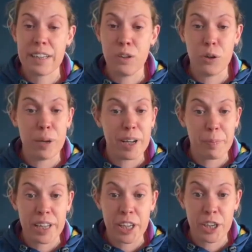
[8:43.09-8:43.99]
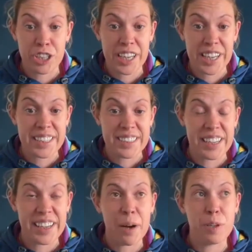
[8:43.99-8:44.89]
I thought it might be Cushing's,
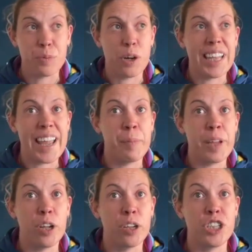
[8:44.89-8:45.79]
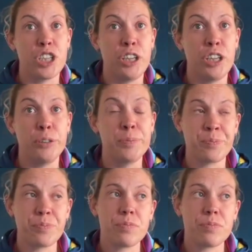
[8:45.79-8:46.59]
and that was what led me on to